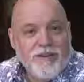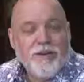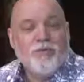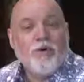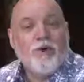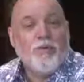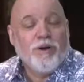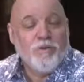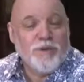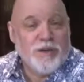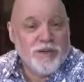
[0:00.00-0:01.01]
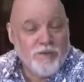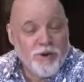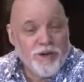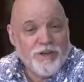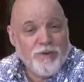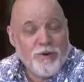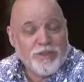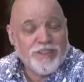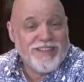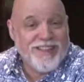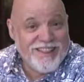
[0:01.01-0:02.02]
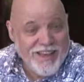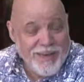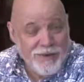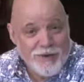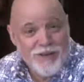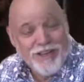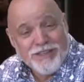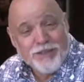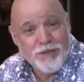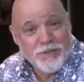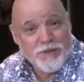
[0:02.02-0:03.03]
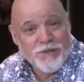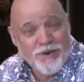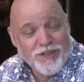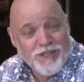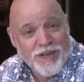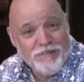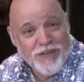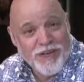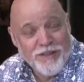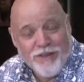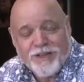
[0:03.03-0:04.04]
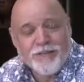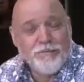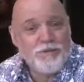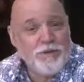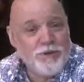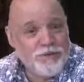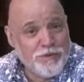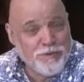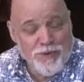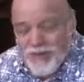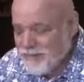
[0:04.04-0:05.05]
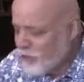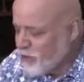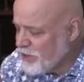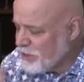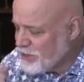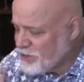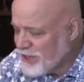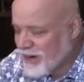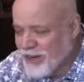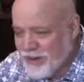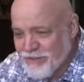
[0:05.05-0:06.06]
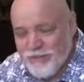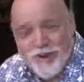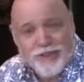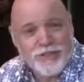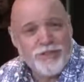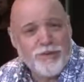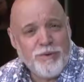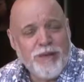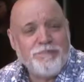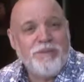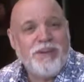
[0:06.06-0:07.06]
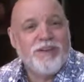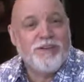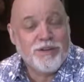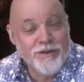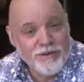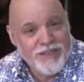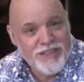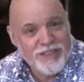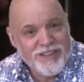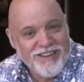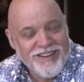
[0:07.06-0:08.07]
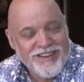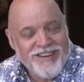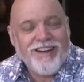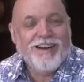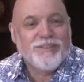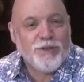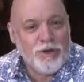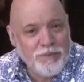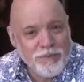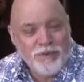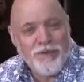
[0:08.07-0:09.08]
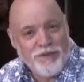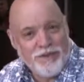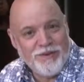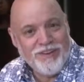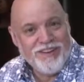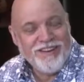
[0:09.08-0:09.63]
Good morning. Welcome again to Morning Devotions, and thank you again so much for our time together. It's a beautiful Monday morning. We're starting a fresh new week. Be encouraged. God's going to be with you.